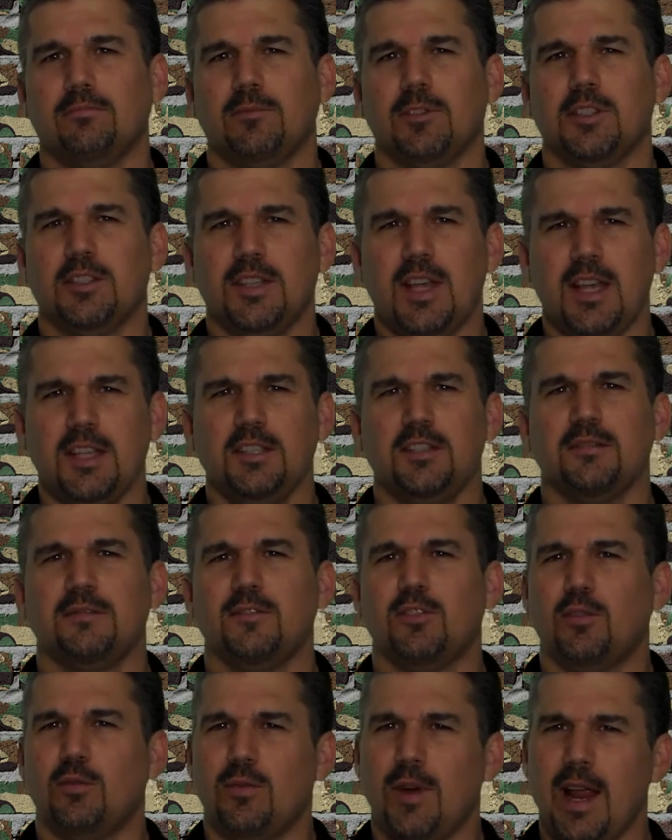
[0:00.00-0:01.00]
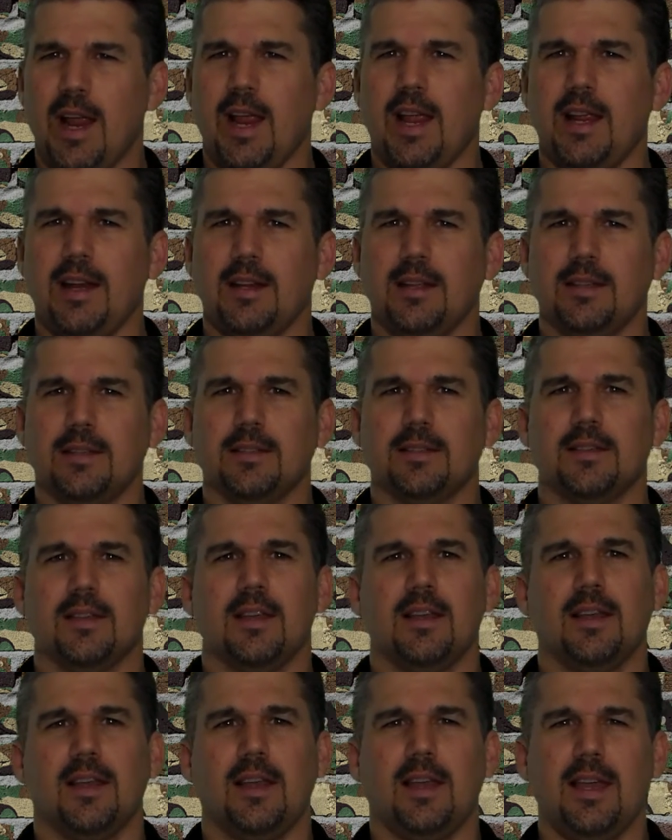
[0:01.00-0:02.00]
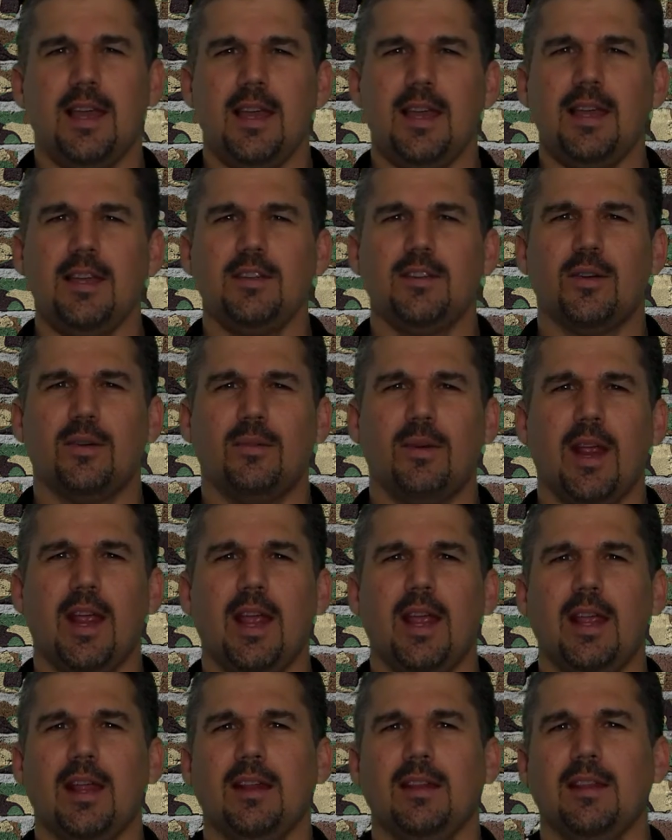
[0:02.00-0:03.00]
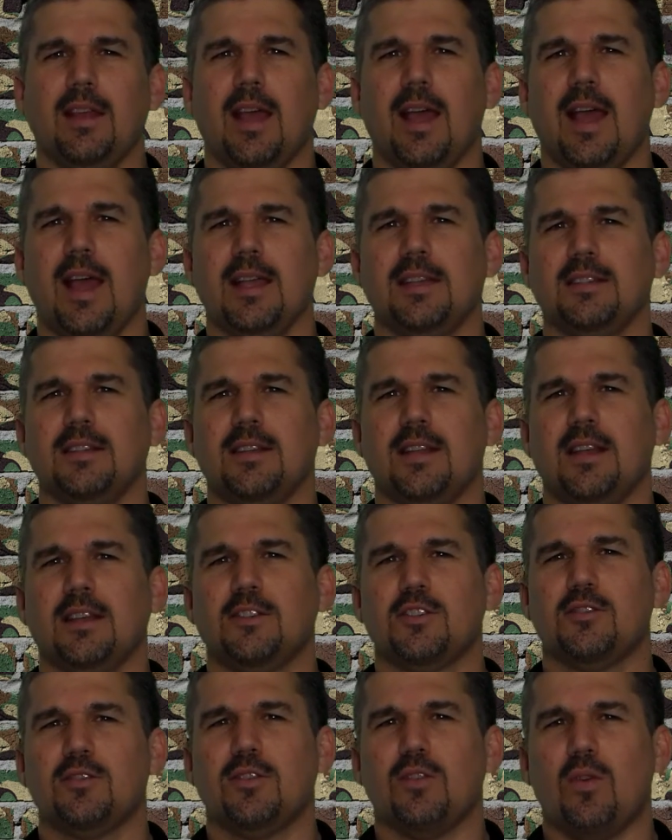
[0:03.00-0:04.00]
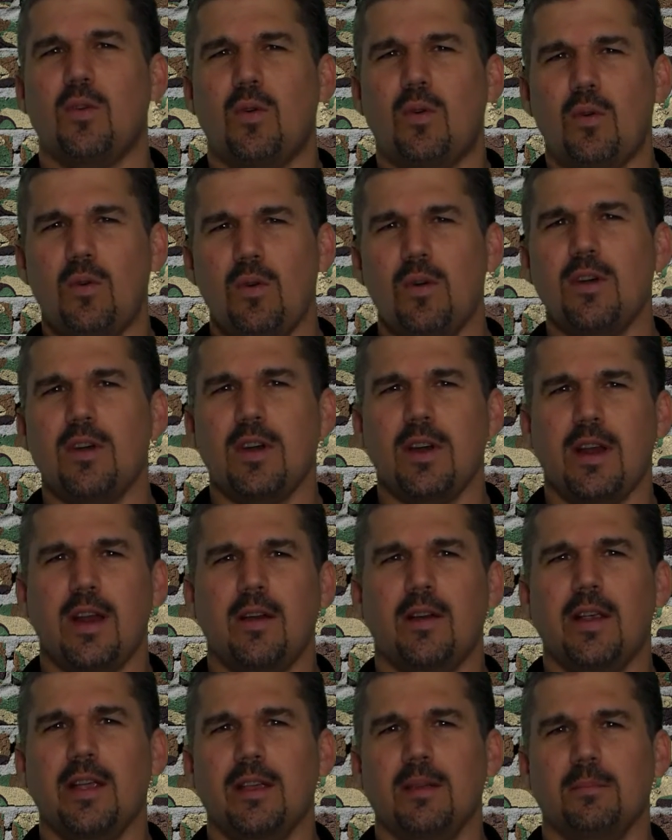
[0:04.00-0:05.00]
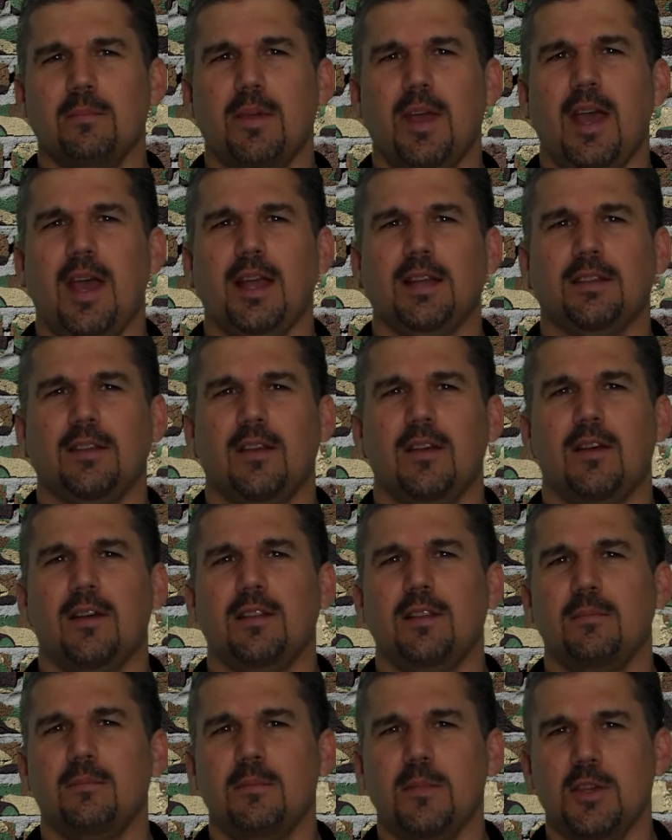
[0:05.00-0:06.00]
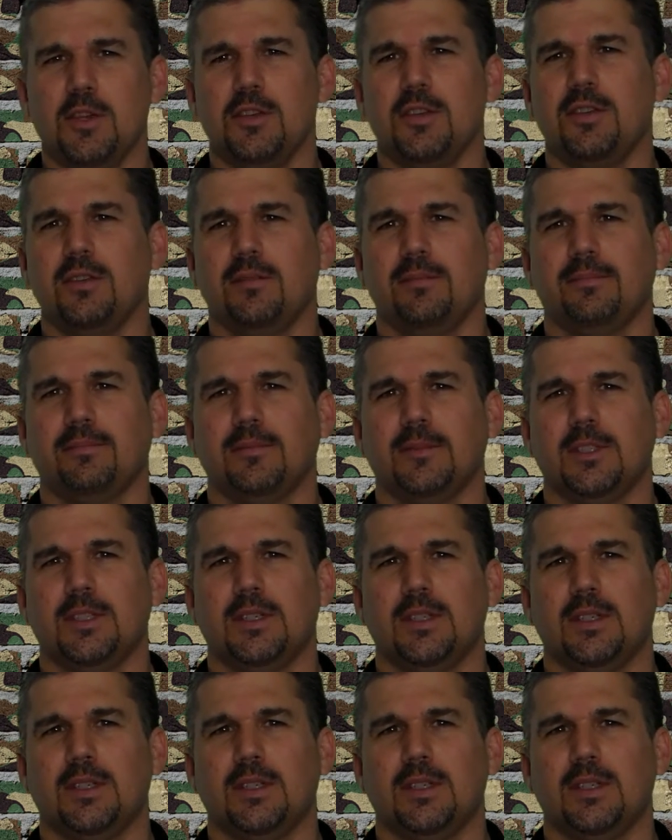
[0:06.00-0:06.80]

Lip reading: Decisive terrain is key terrain that has an extraordinary impact on the mission.